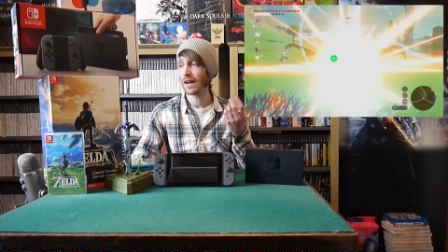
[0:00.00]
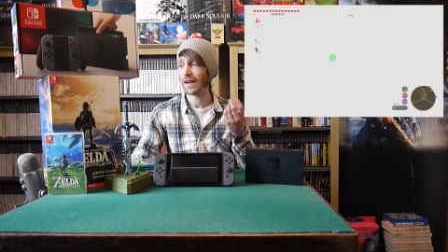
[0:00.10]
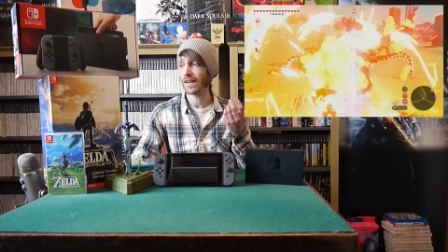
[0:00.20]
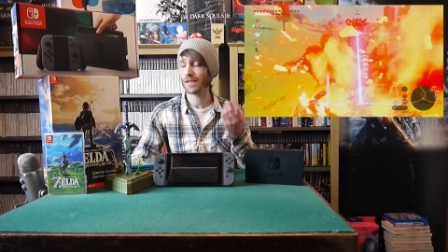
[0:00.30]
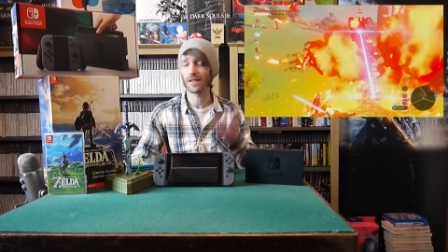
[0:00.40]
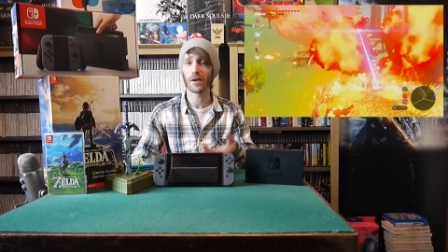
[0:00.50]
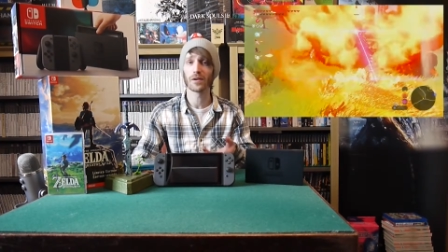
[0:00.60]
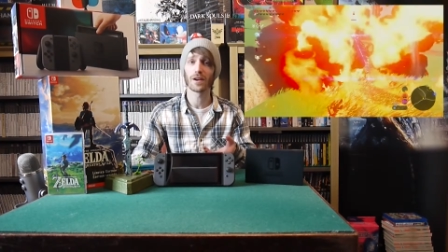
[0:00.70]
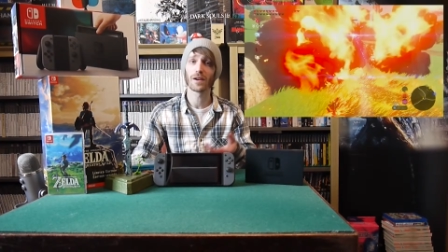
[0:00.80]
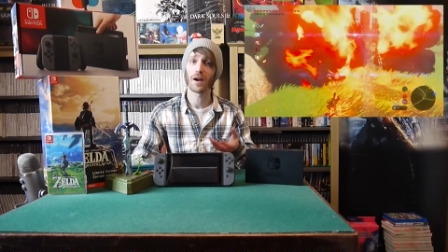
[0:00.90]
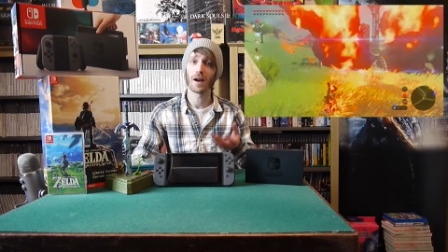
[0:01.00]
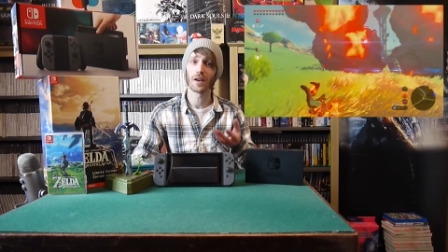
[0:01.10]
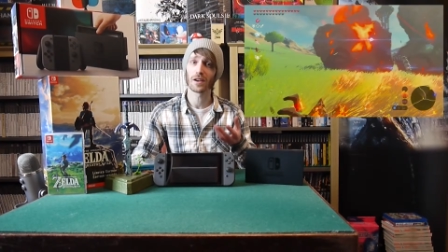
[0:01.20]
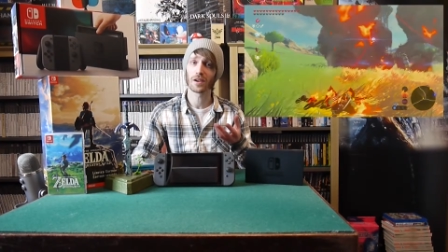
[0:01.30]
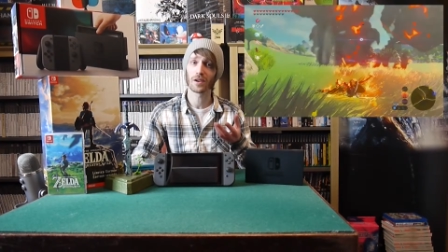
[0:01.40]
it's Zelda, and
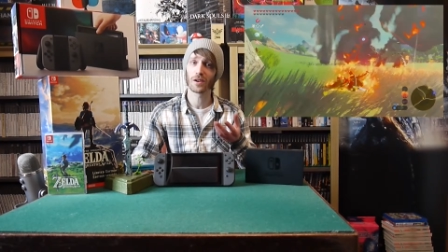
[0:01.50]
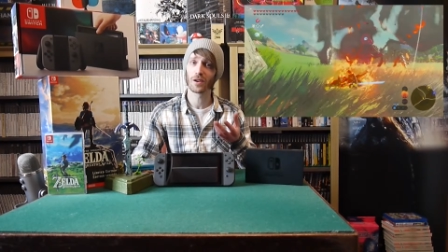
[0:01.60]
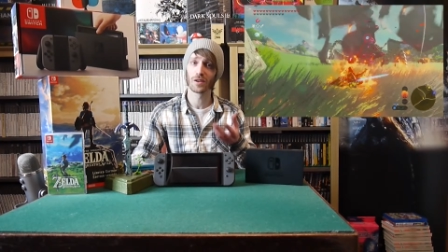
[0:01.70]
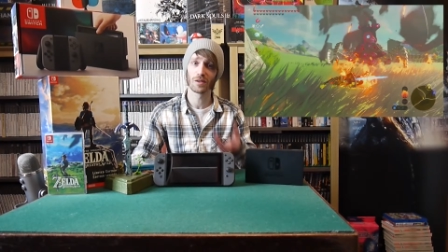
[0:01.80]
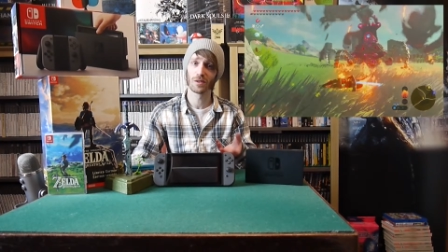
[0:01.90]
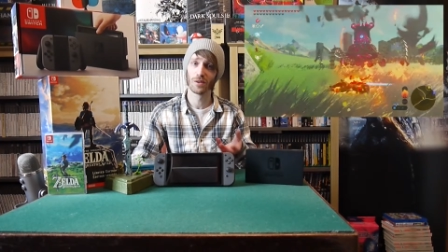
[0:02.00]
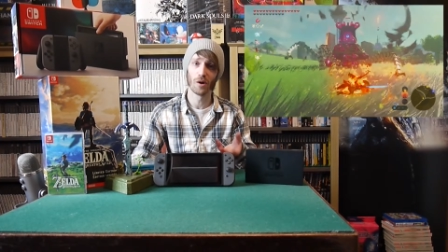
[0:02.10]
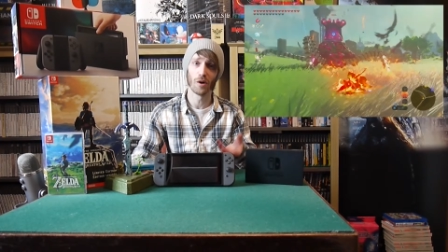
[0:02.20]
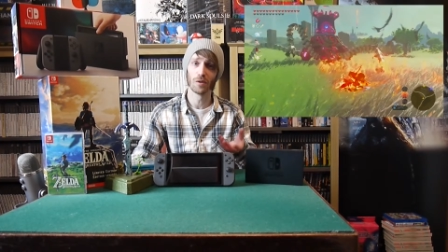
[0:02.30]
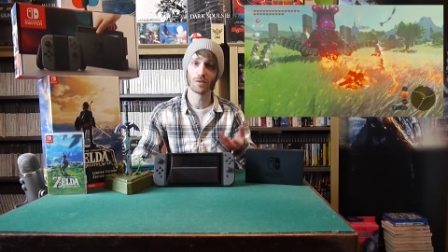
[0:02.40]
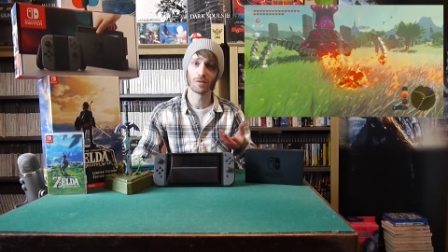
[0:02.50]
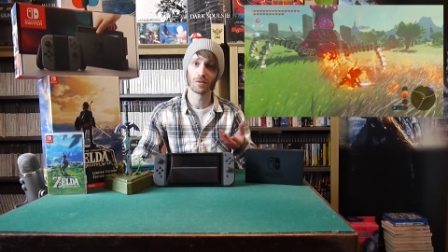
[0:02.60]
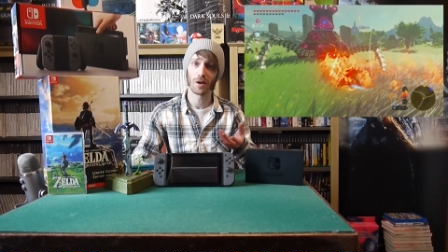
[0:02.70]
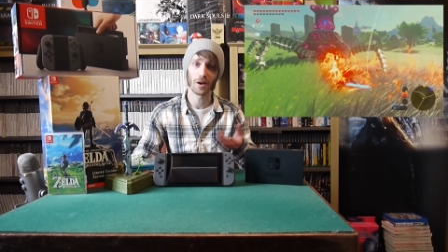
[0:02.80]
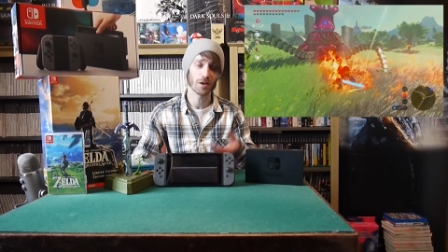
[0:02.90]
I couldn't not.
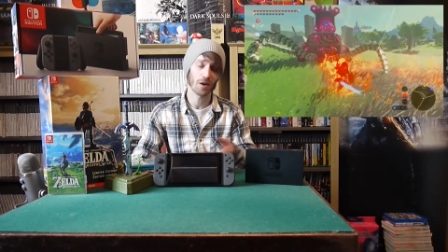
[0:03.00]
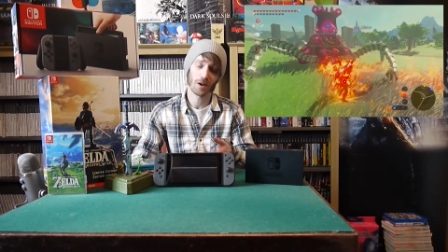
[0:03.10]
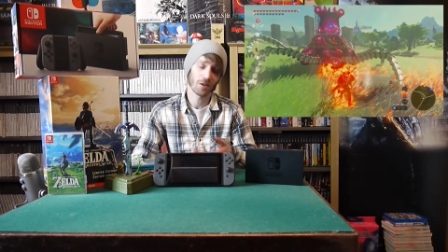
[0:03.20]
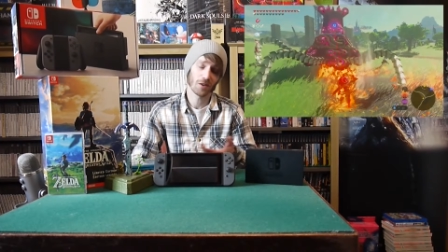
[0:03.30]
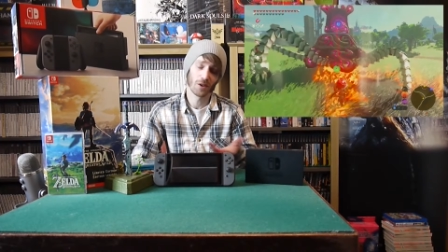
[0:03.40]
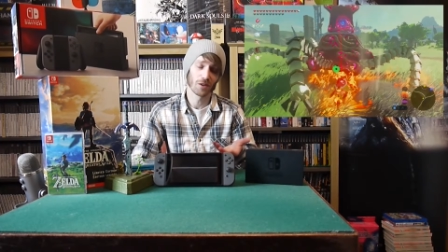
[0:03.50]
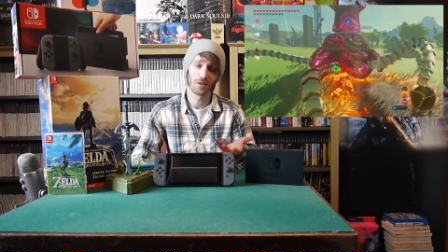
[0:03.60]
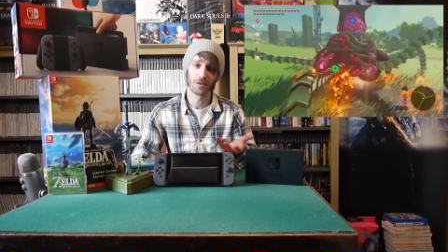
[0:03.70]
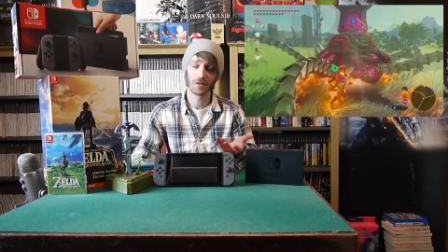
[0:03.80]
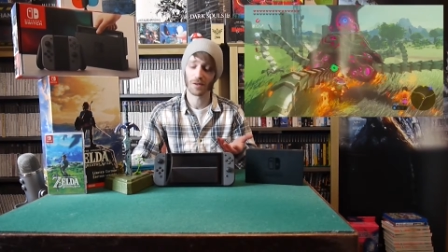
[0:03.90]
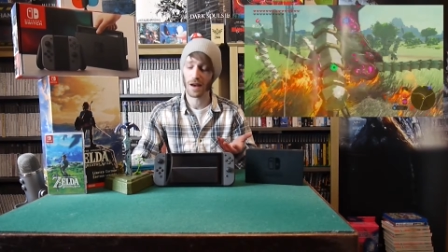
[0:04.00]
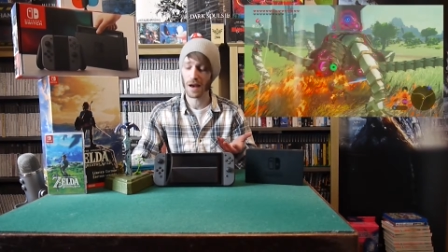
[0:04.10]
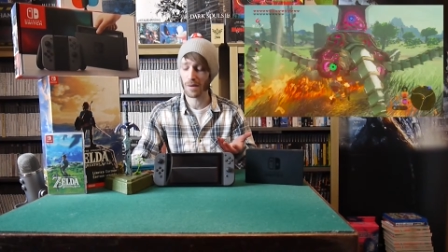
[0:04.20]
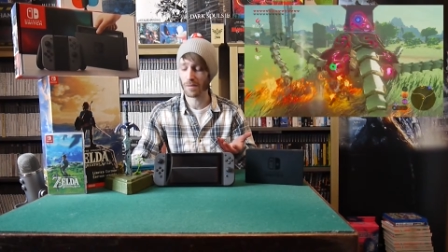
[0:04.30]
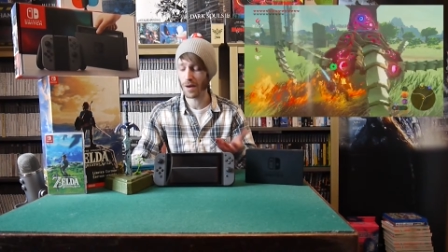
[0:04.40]
I just couldn't.
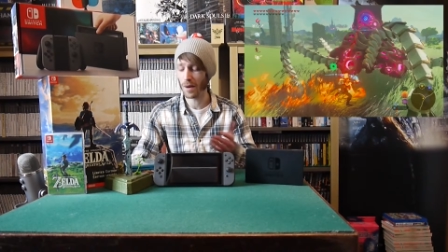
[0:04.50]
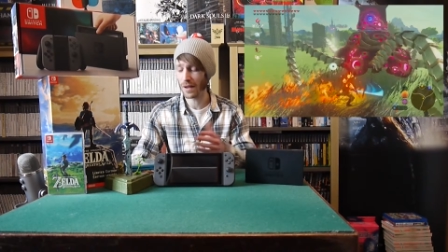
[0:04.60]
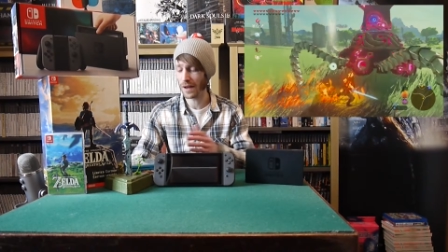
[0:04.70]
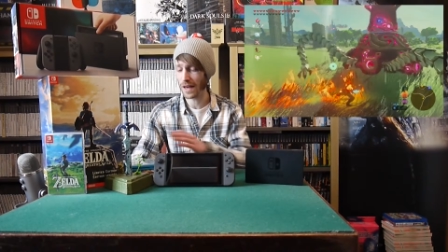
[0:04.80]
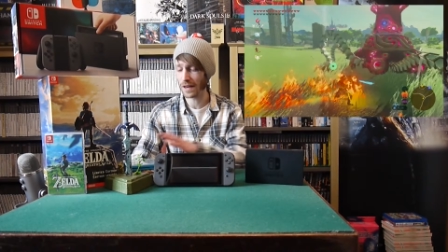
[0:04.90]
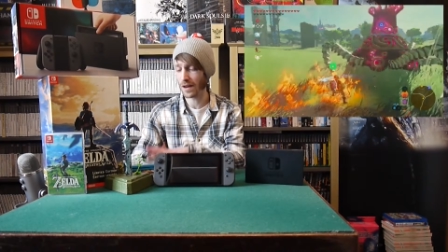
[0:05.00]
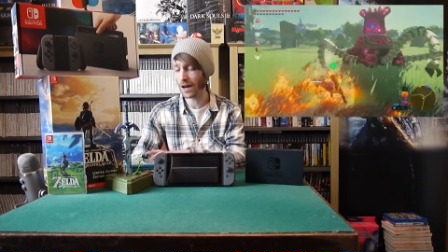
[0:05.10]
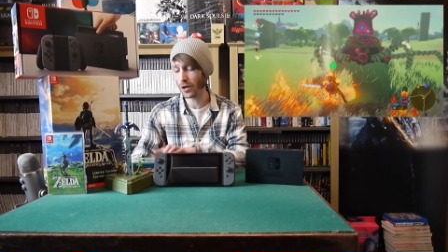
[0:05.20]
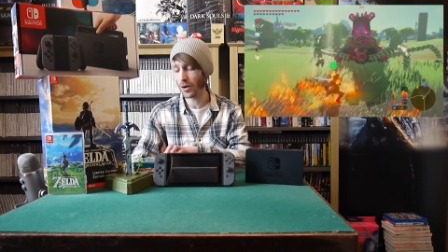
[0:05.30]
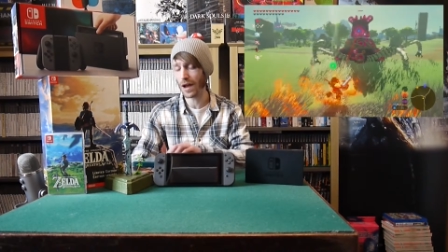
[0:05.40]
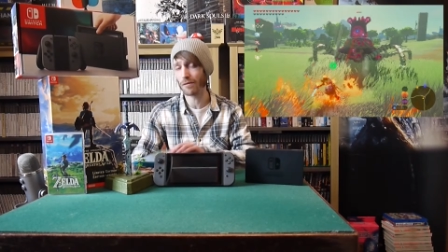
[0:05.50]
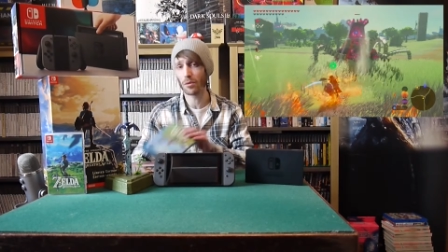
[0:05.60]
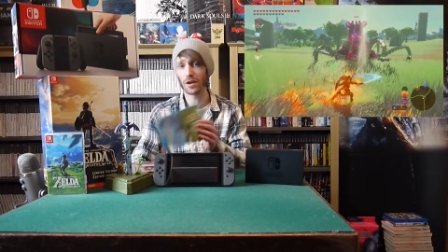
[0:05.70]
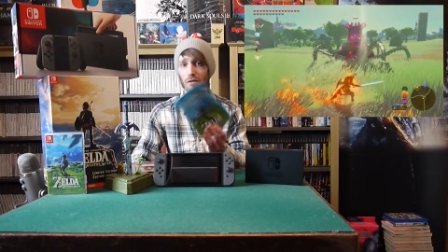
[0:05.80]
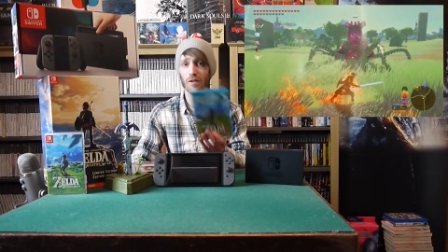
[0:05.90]
I mean, again, I know I have a
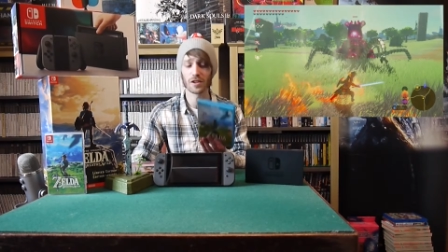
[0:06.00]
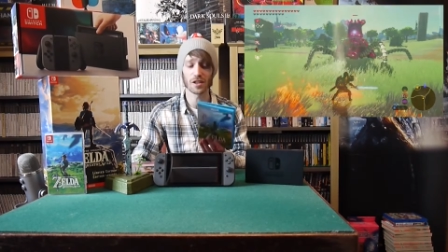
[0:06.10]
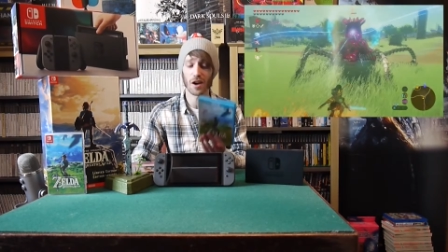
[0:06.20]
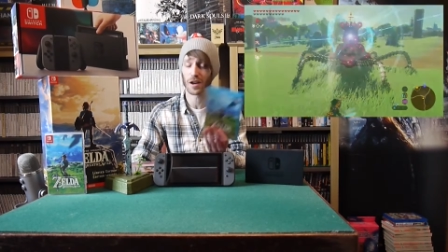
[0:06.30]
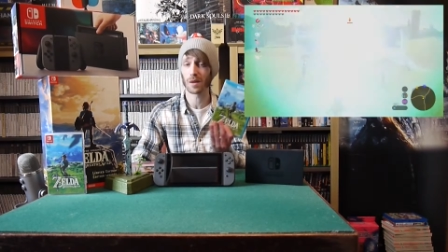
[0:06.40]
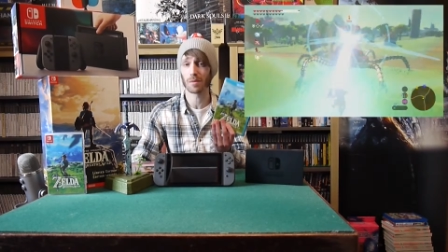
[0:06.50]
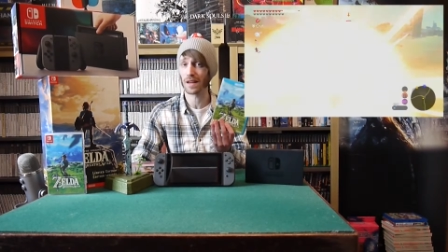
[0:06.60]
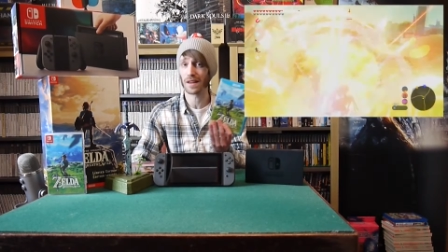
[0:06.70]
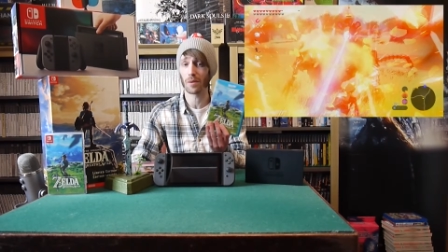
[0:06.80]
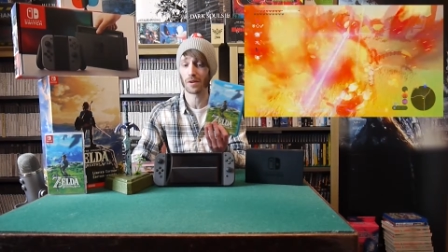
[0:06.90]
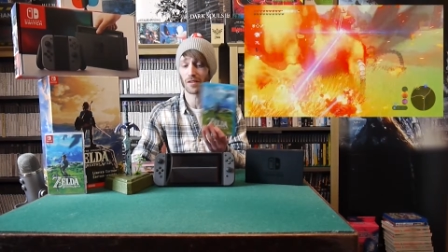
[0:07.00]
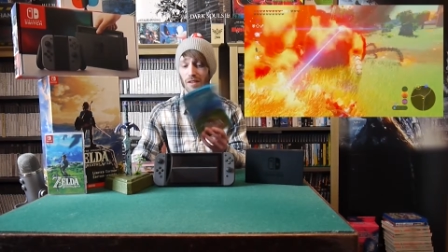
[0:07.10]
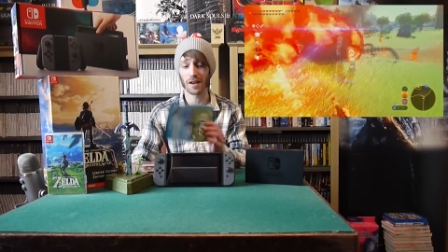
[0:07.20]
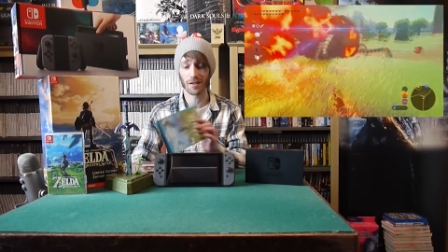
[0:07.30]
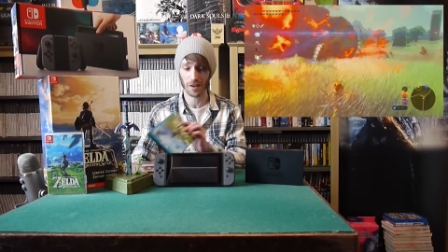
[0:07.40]
Wii U version. I could have played that one
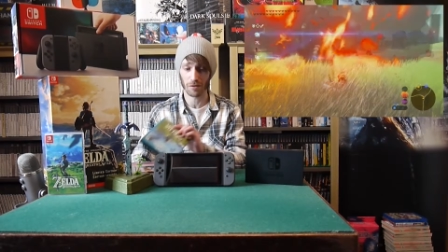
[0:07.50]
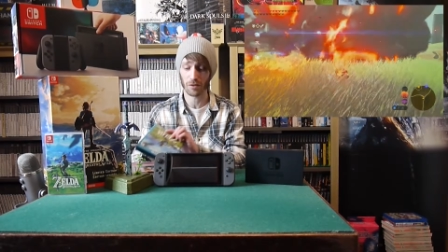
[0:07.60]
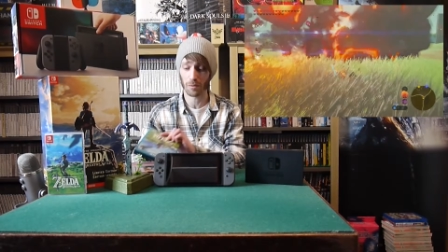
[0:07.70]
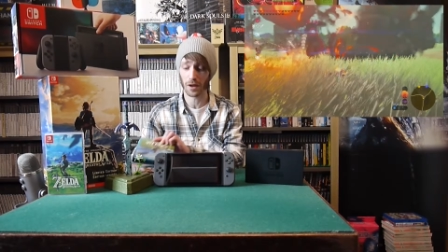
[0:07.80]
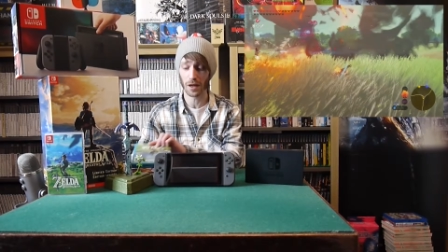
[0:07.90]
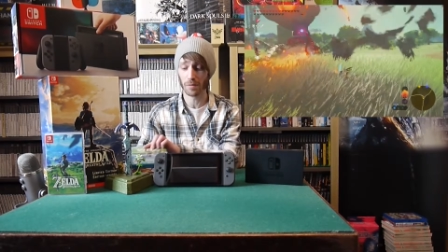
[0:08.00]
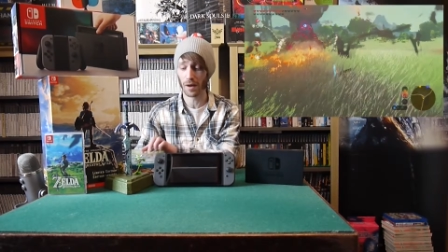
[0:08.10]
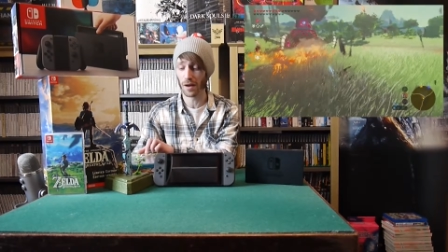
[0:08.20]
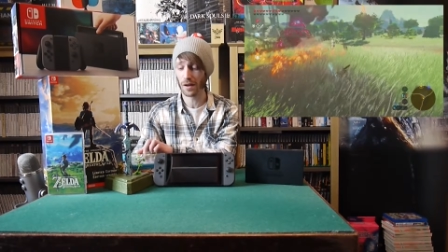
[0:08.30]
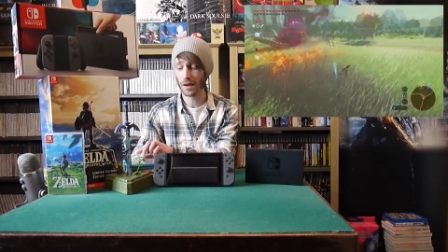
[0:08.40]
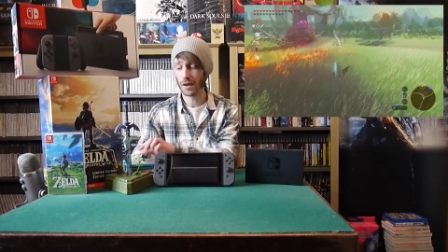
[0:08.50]
instead and saved some money, but